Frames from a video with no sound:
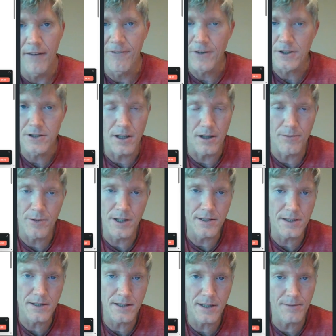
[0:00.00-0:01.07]
for some
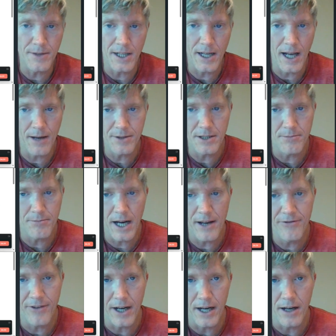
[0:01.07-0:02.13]
reason something happened to my
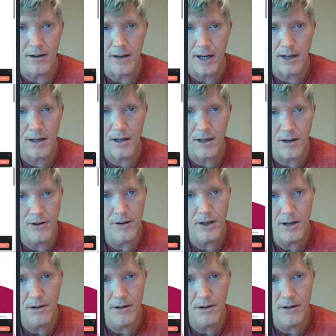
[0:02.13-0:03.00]
file, I could go here